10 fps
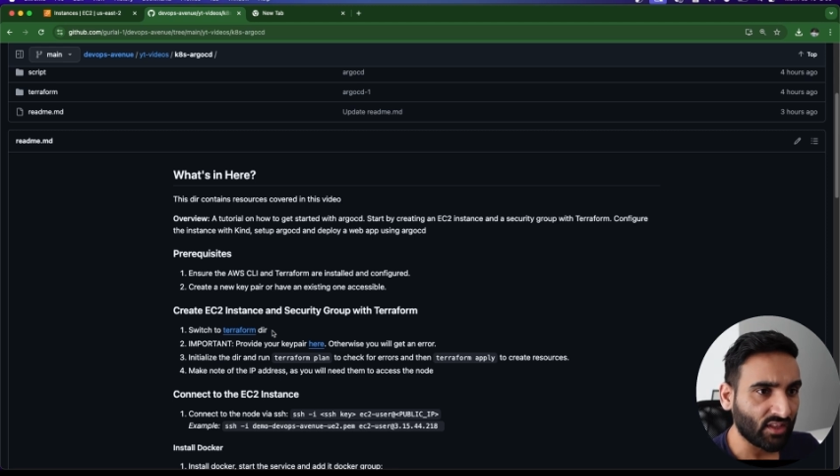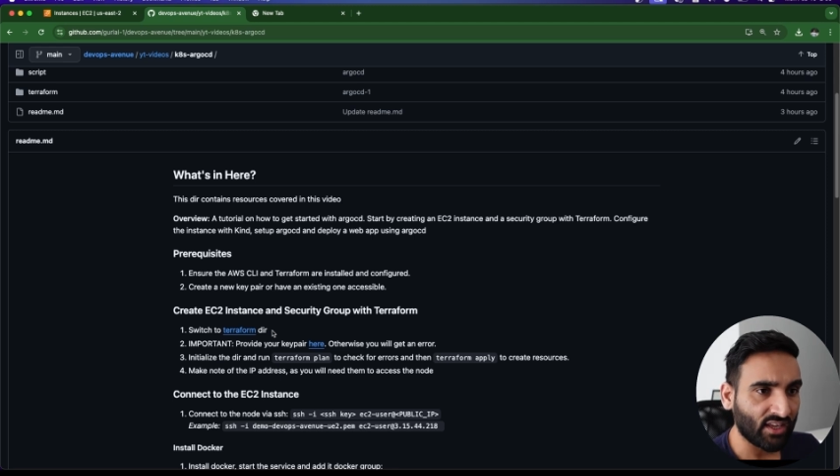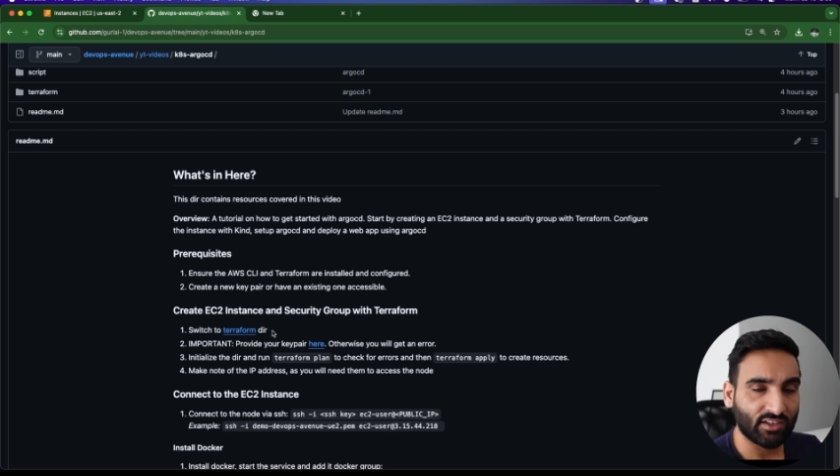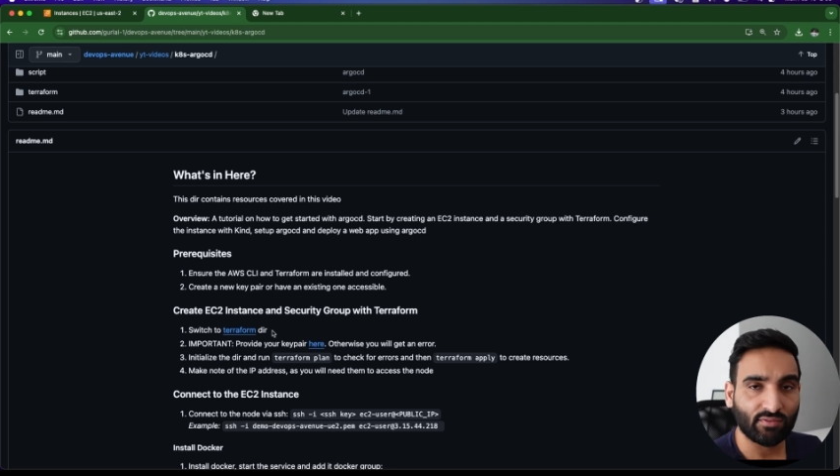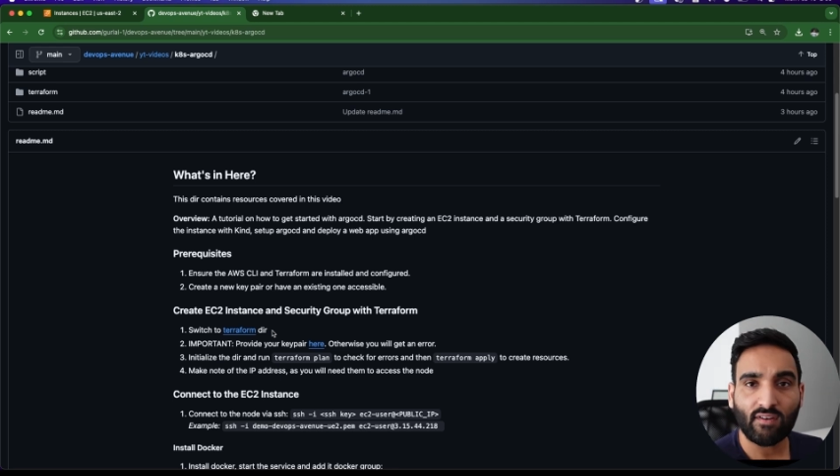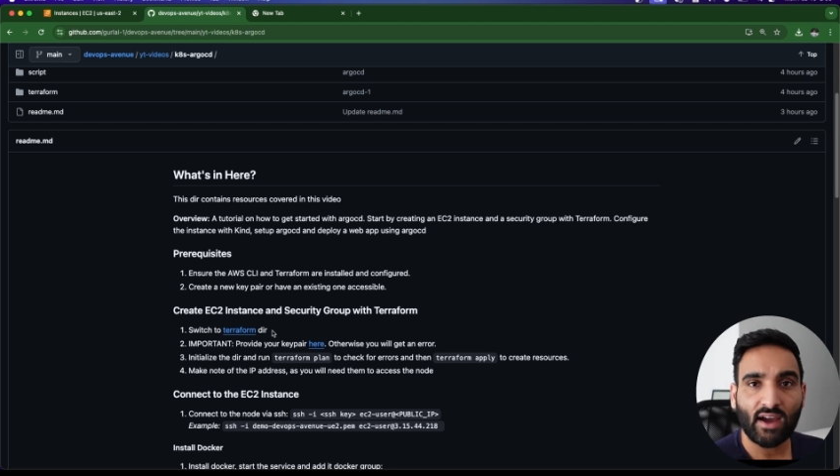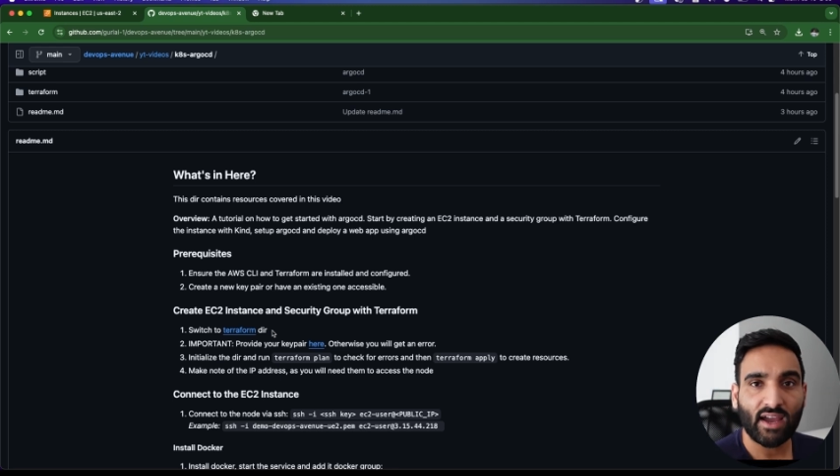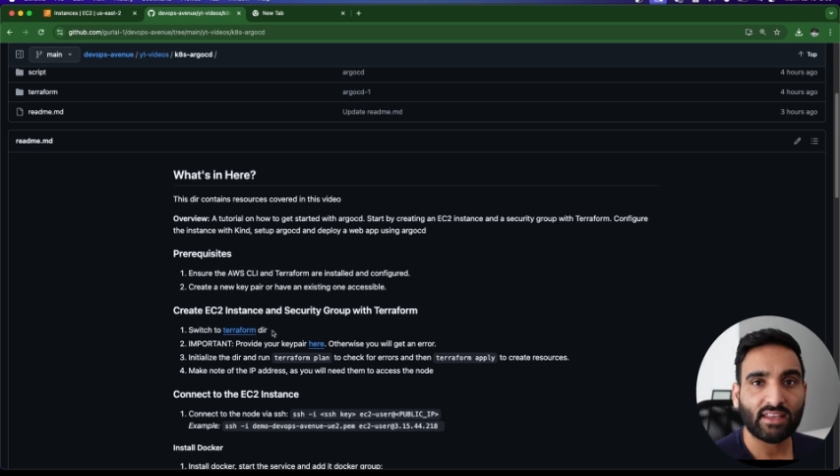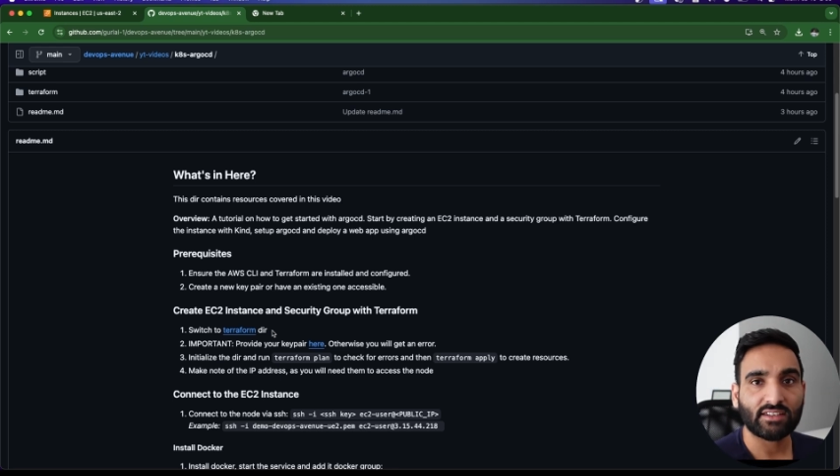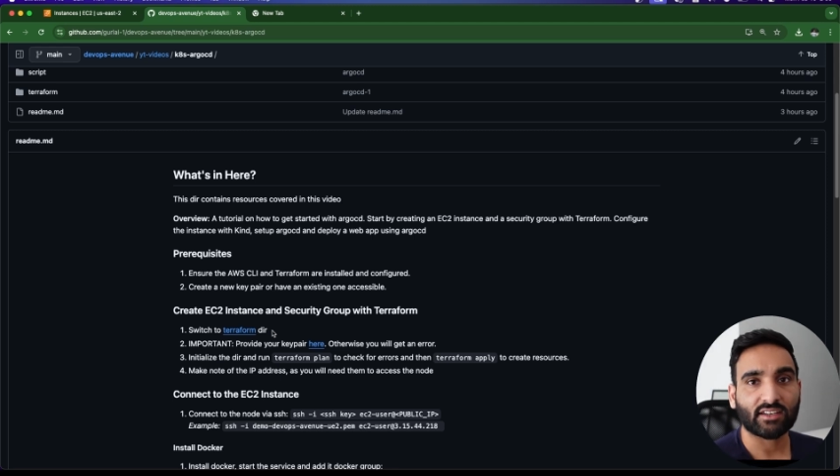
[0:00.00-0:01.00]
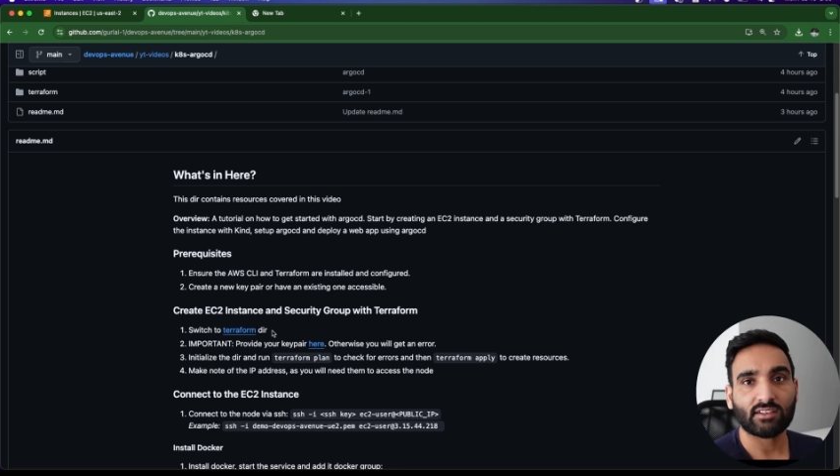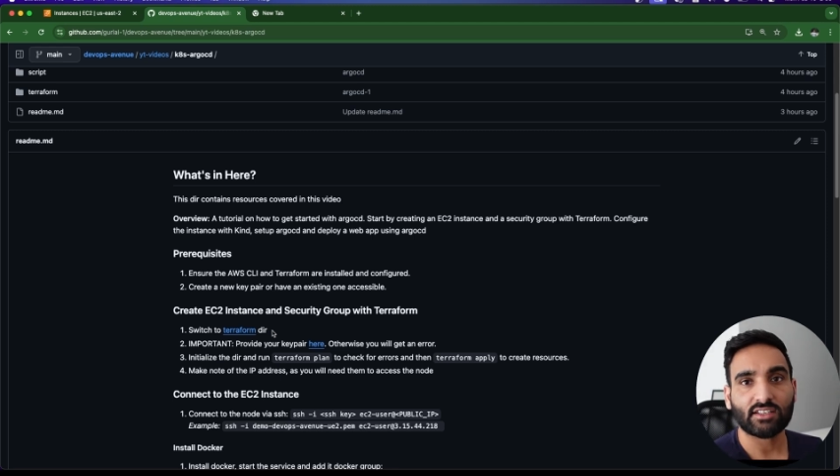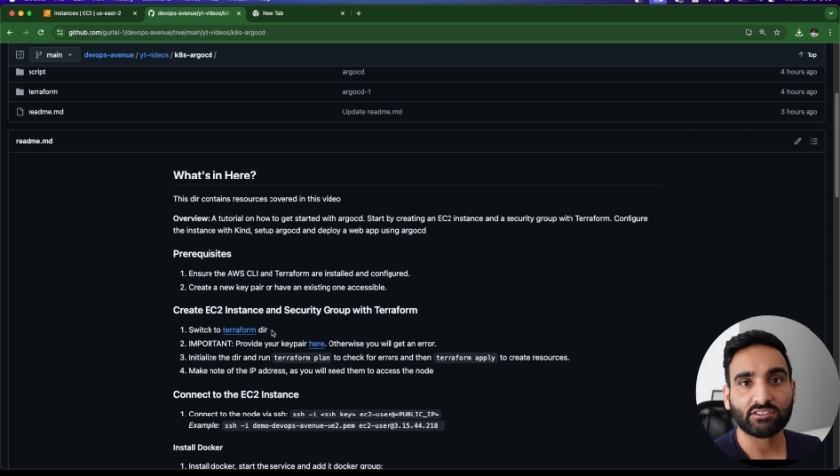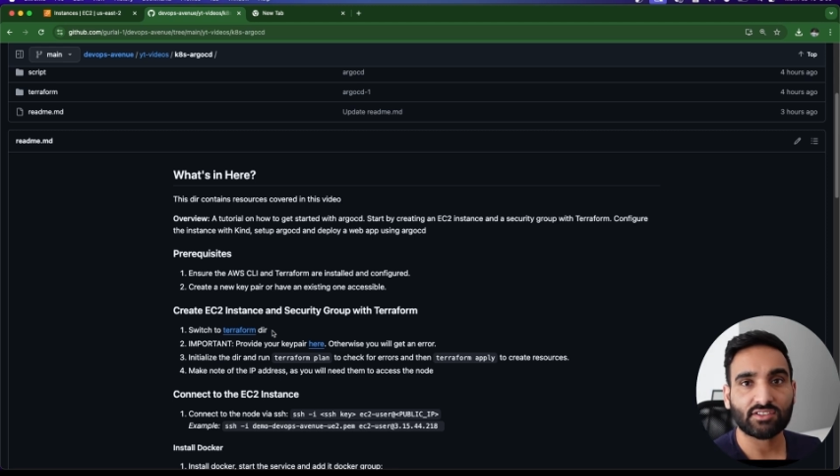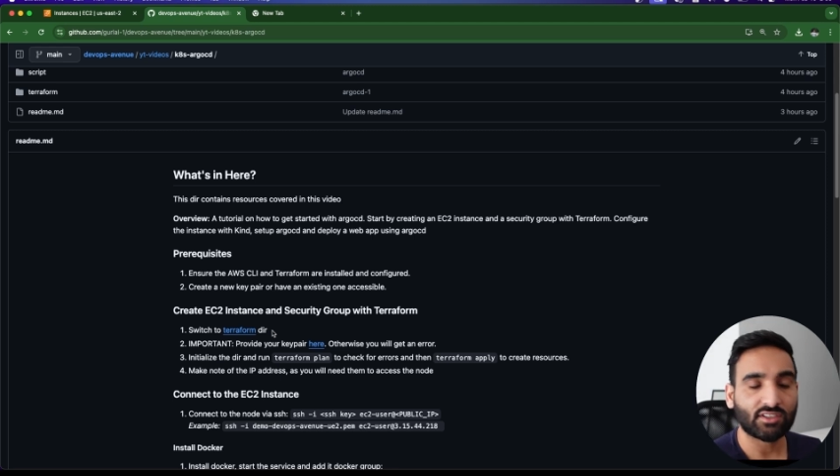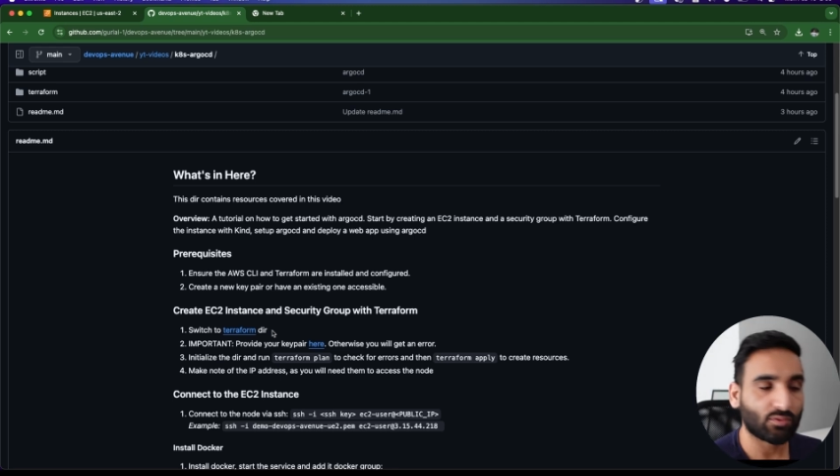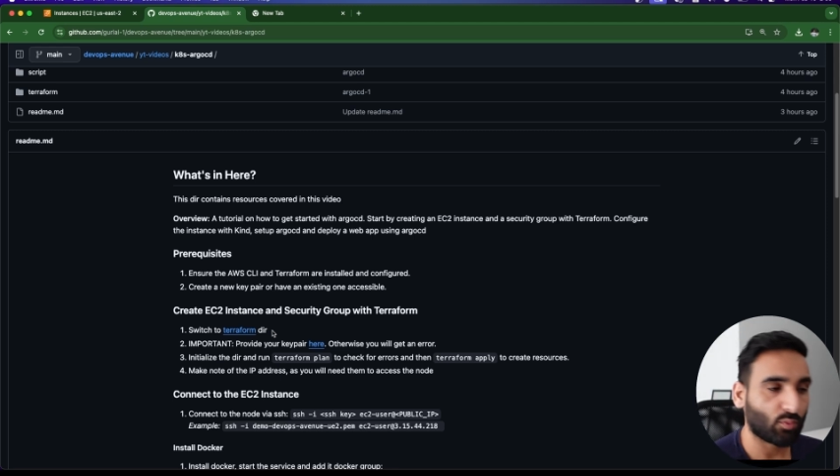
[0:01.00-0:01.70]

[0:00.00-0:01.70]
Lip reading: define the cluster,